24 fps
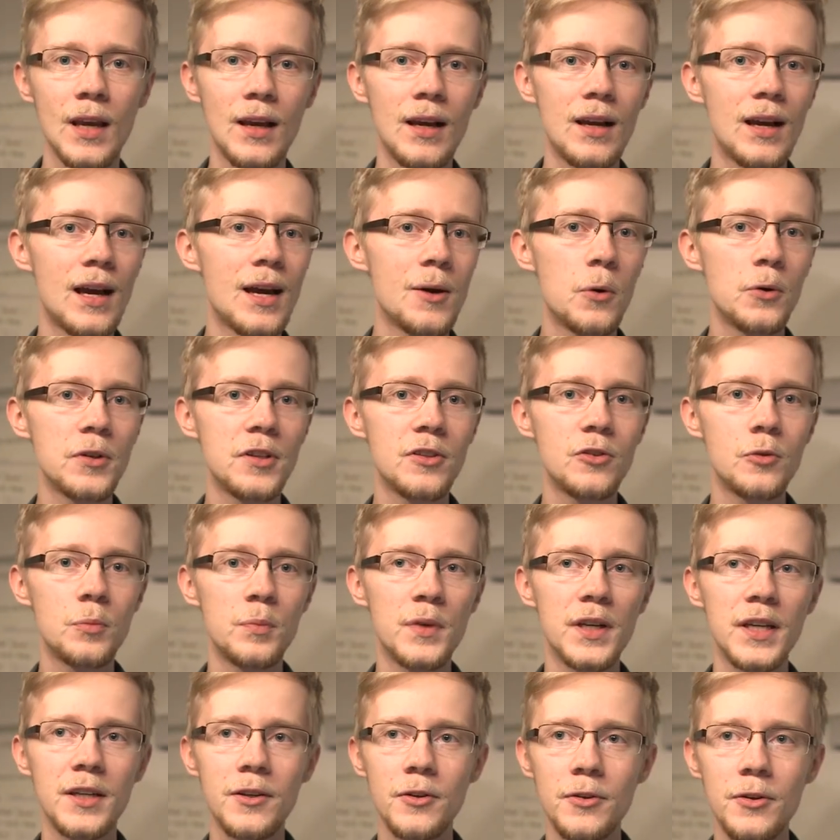I wanted to
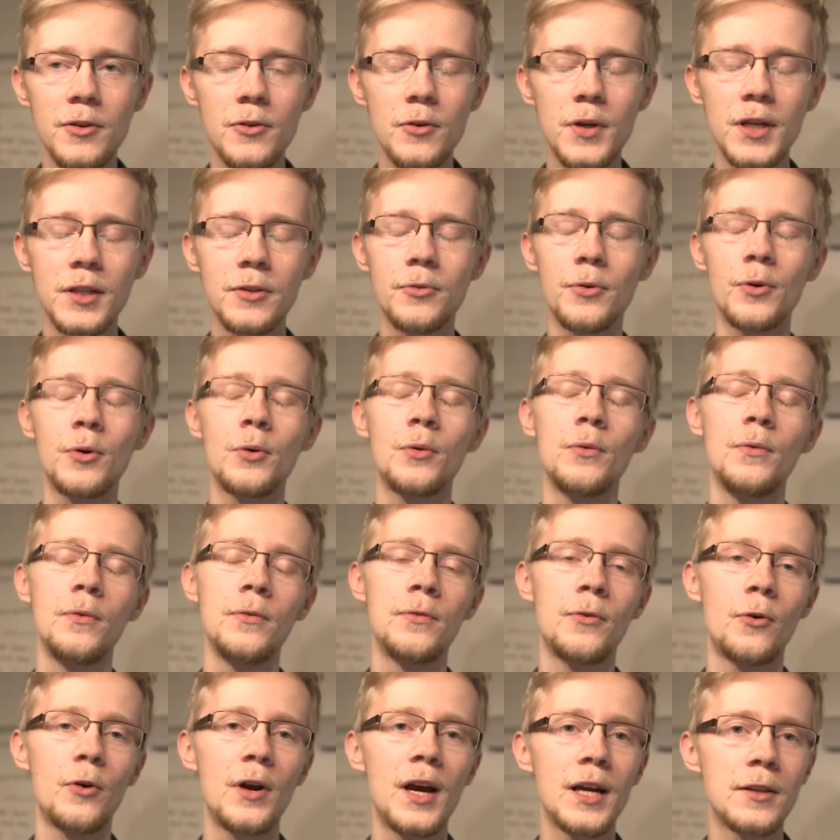make a new intro
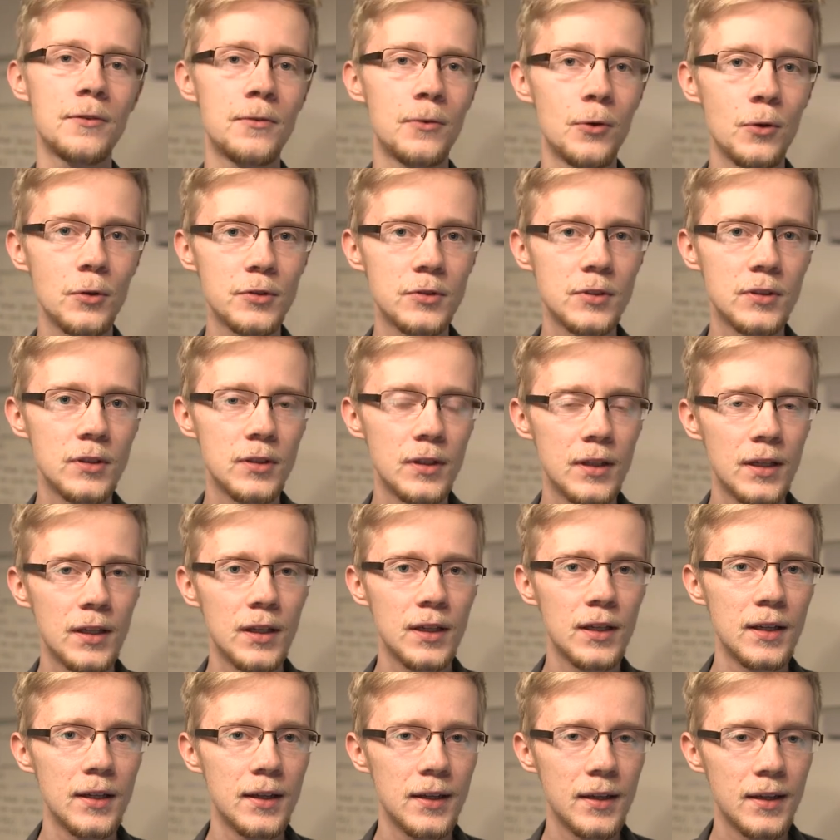for Hatfuls,
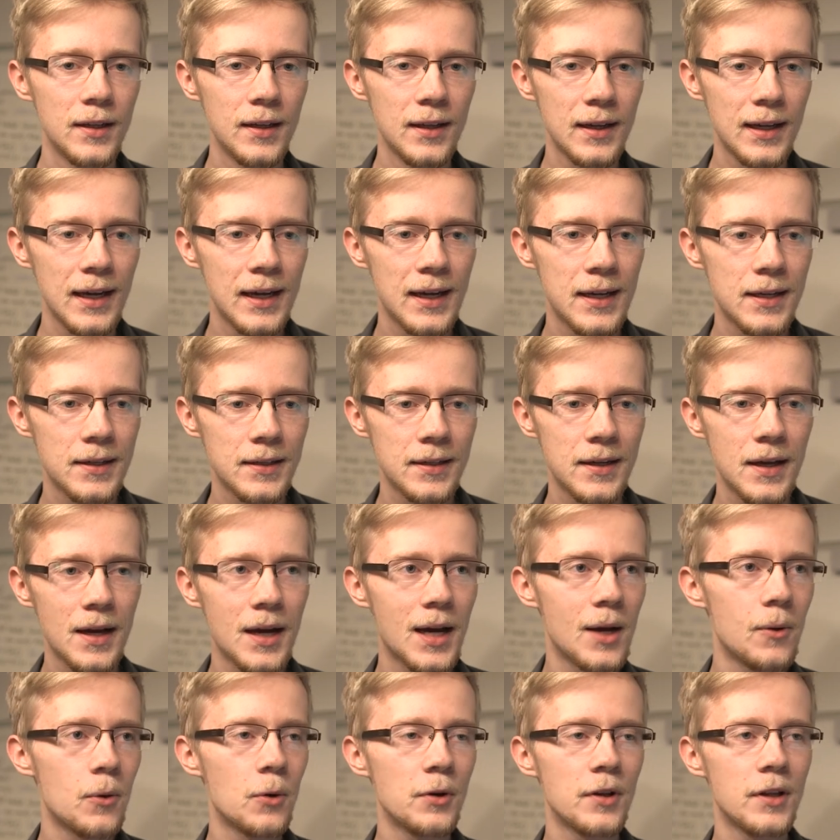and
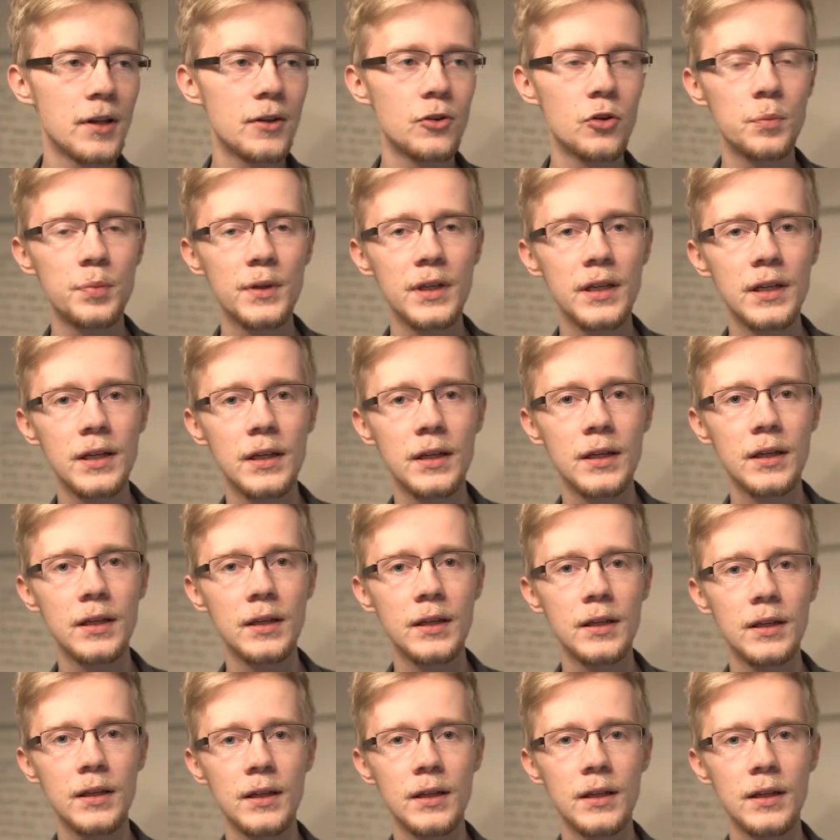I wanted it to be